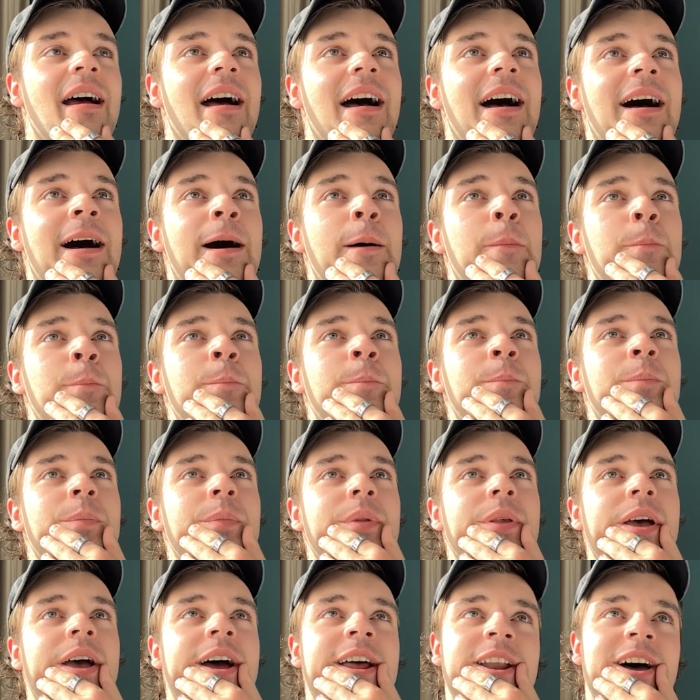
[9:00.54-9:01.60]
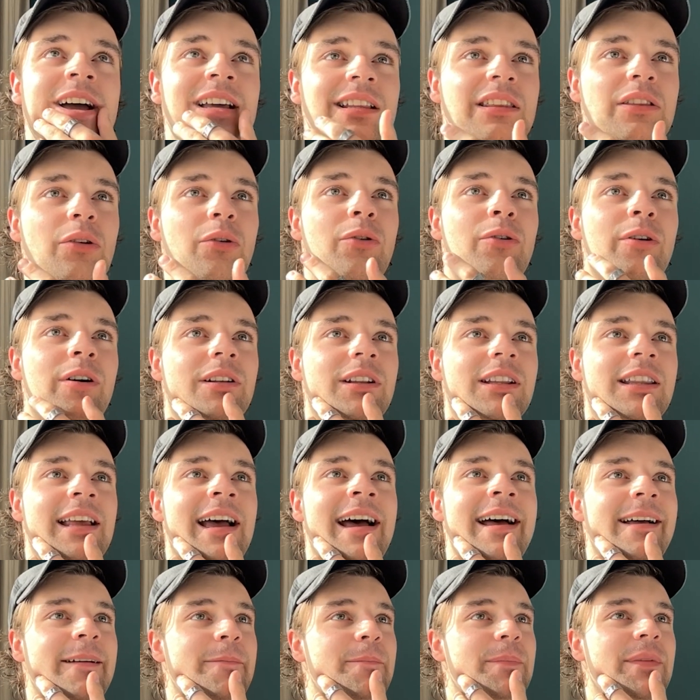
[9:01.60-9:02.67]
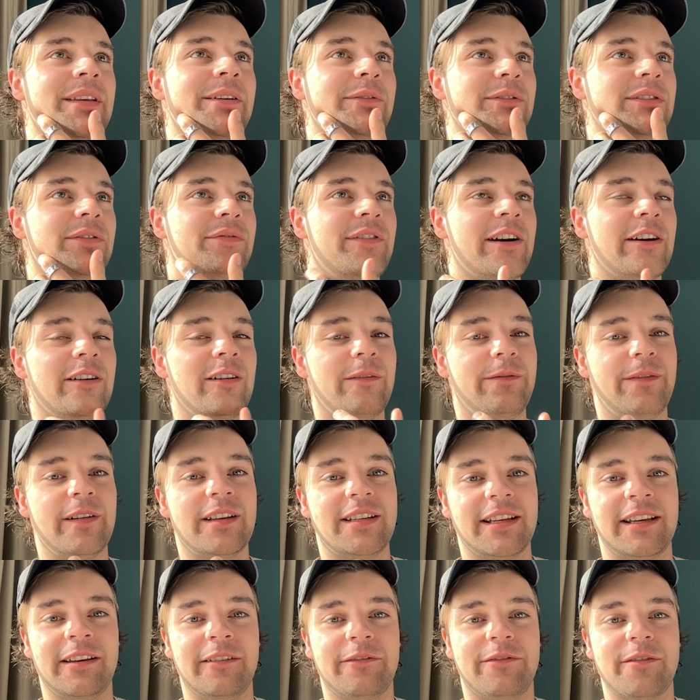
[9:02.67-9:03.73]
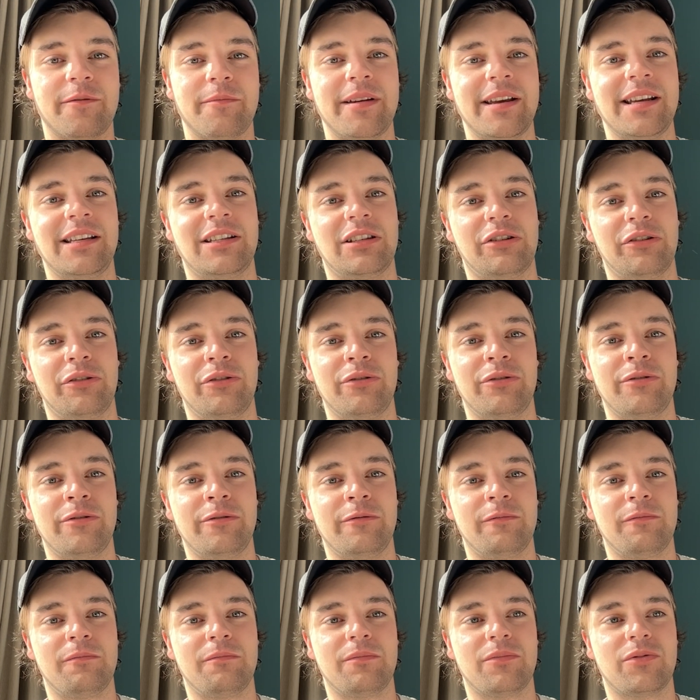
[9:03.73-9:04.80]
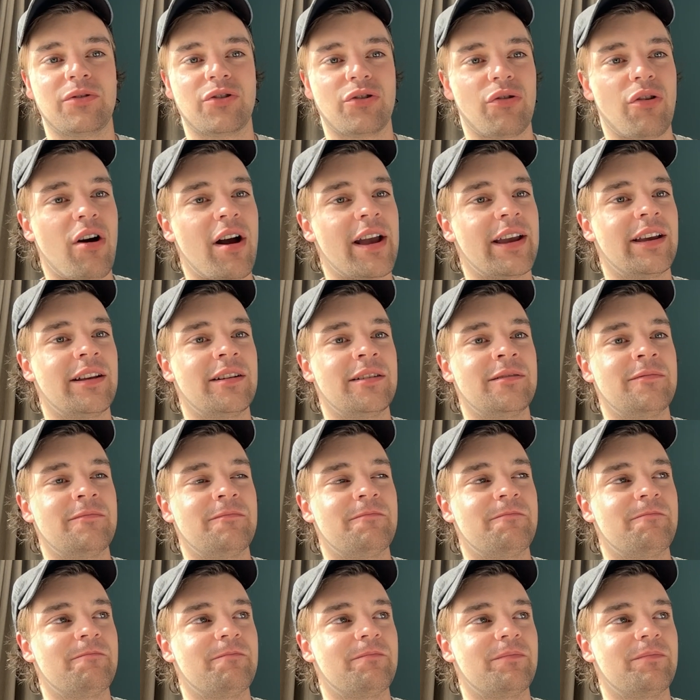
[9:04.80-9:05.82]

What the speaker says: And I thought that it was very fitting for me to try and